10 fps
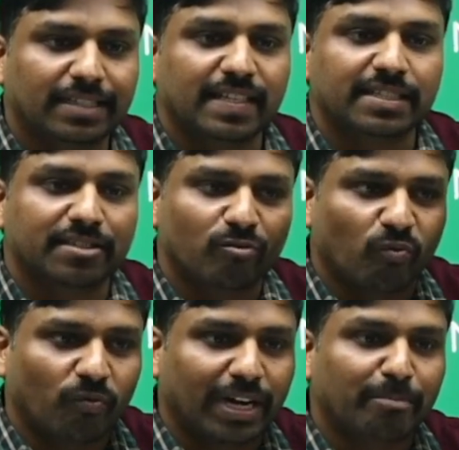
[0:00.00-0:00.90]
is
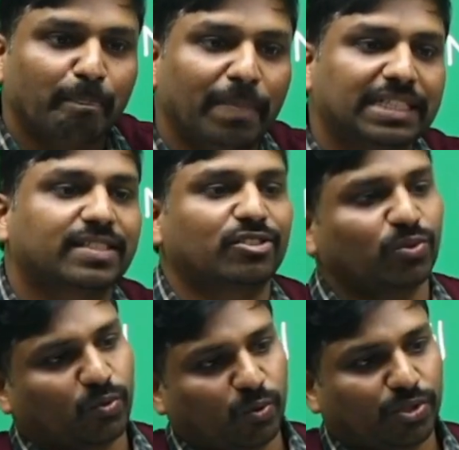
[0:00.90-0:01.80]
one best
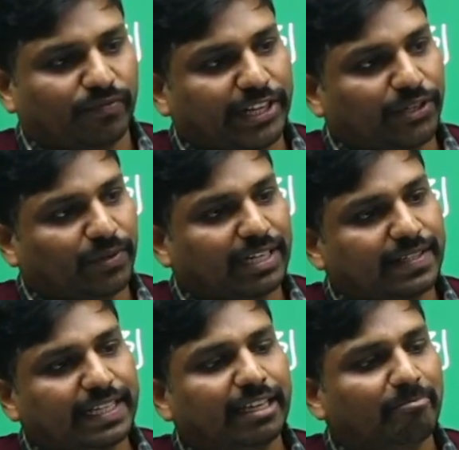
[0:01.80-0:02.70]
source where you can
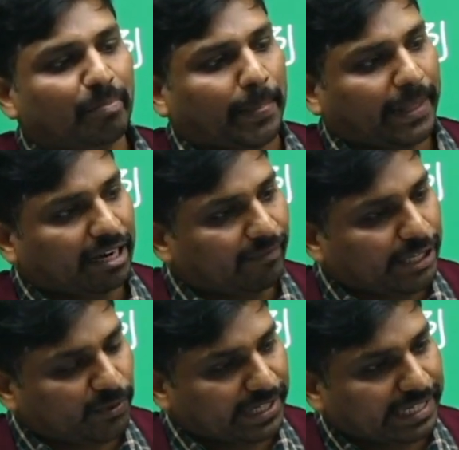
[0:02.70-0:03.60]
see and where you
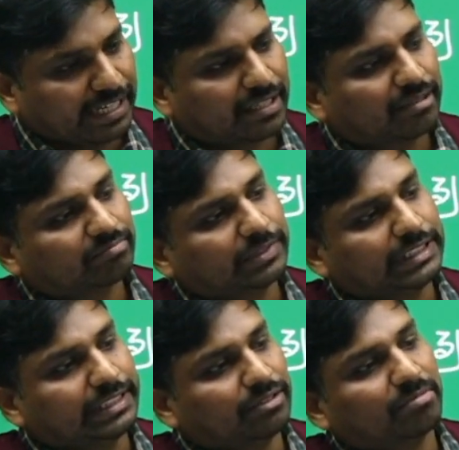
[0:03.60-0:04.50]
can get
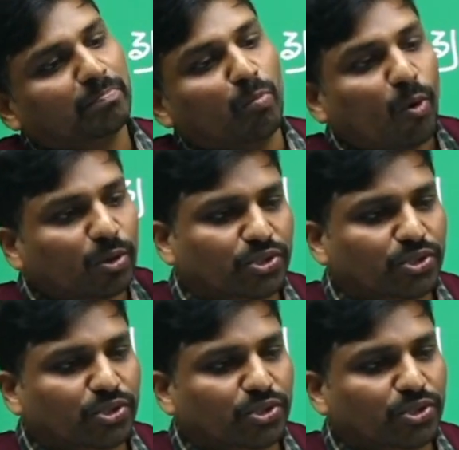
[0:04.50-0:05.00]
the most